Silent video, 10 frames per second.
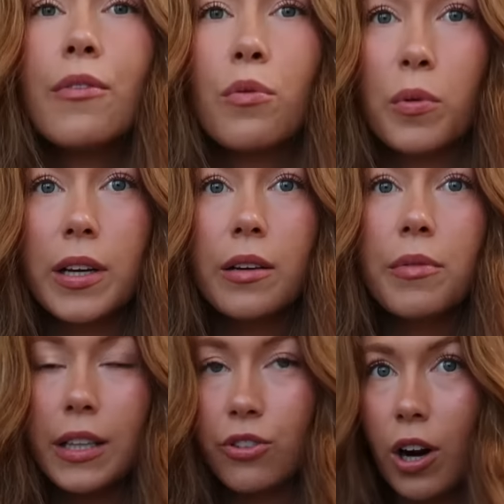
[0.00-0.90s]
have
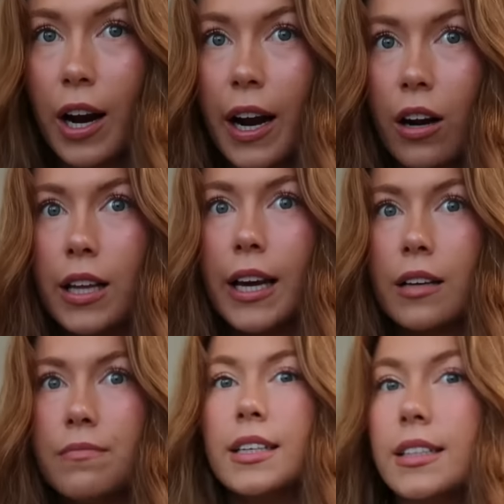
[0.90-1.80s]
really dry hair,
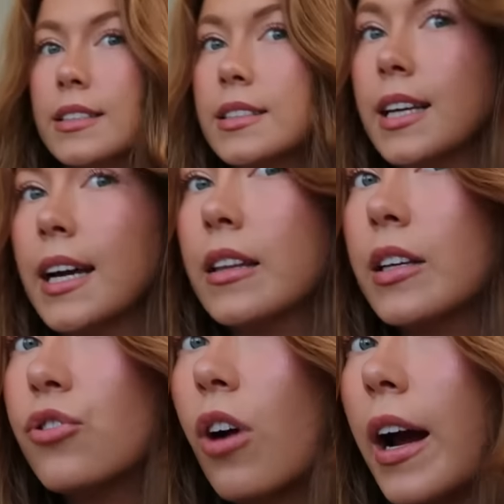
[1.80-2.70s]
like
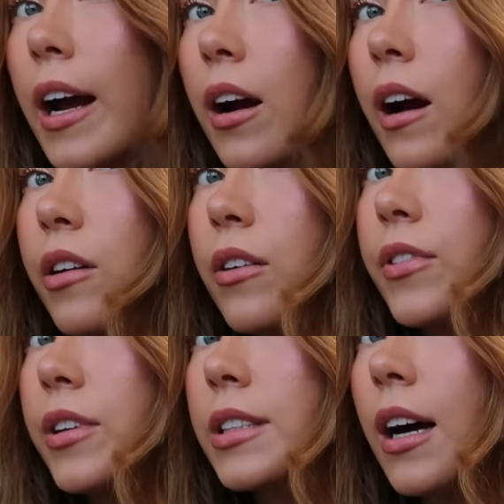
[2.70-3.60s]
insanely dry hair. I don't know if you can